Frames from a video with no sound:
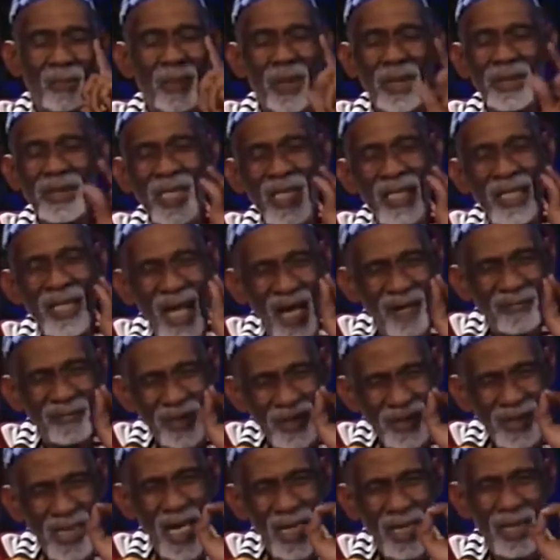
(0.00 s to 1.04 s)
But they
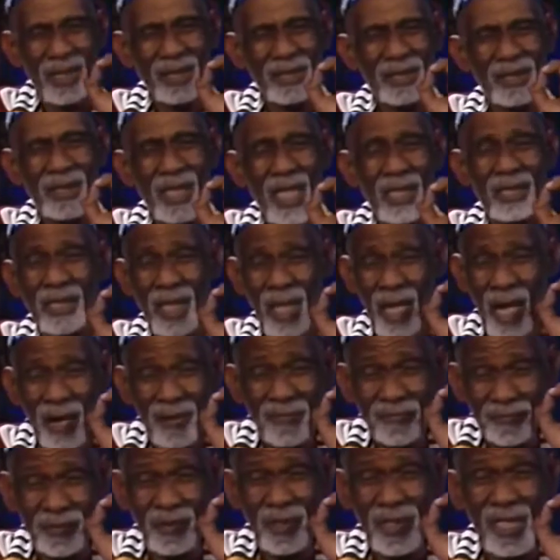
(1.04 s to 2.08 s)
never tell us that
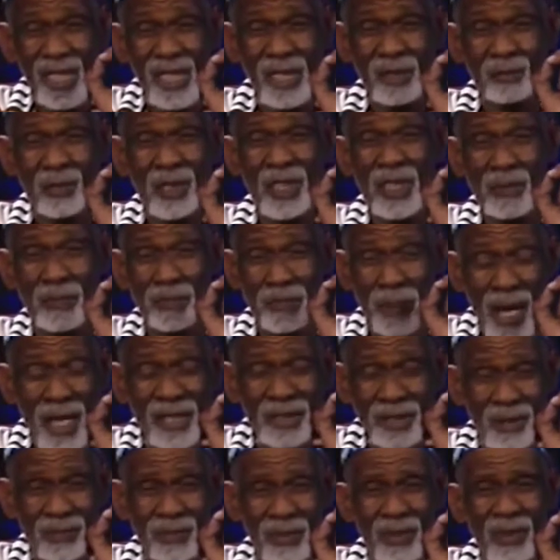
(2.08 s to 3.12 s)
comfrey is
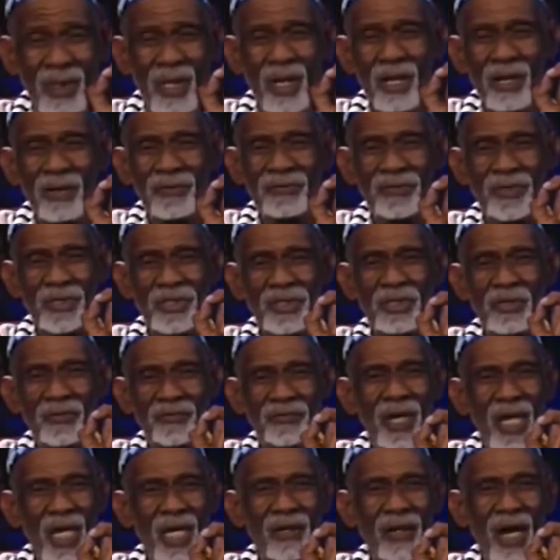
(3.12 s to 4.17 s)
responsible for
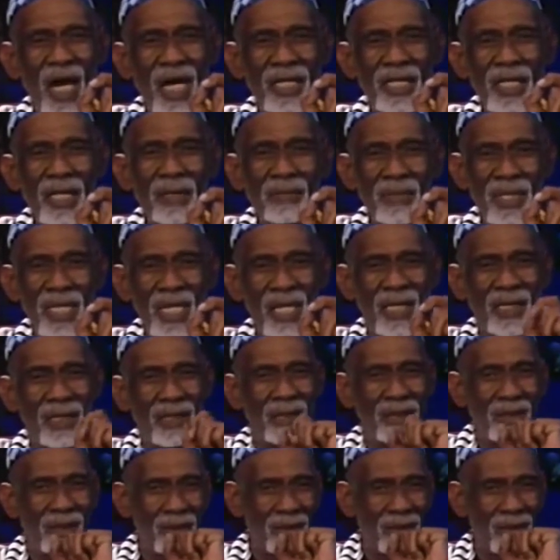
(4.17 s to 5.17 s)
severe anemia.